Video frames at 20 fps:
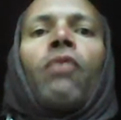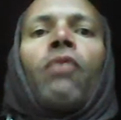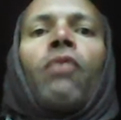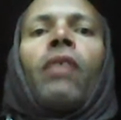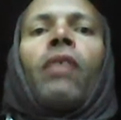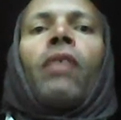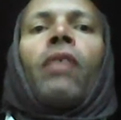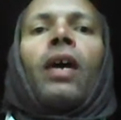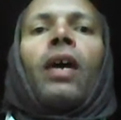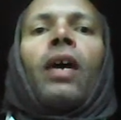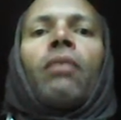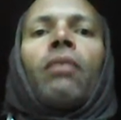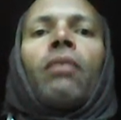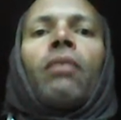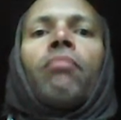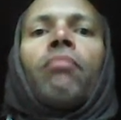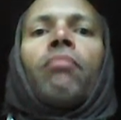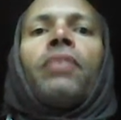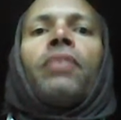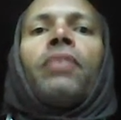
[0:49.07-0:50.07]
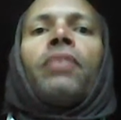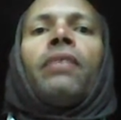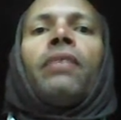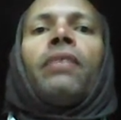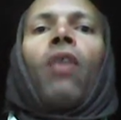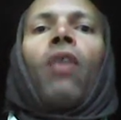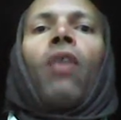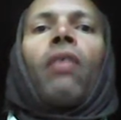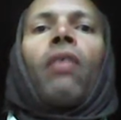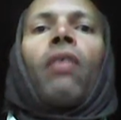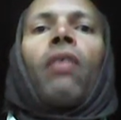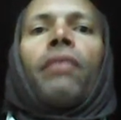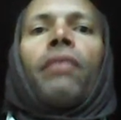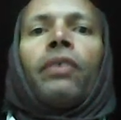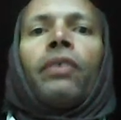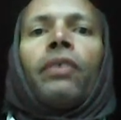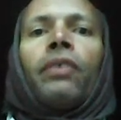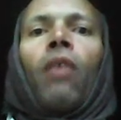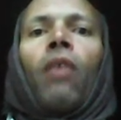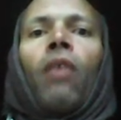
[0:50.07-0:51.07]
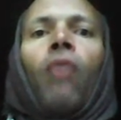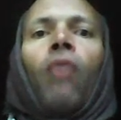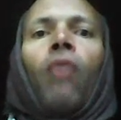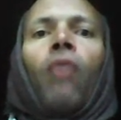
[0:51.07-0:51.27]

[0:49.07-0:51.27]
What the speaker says: we will have a brief overview of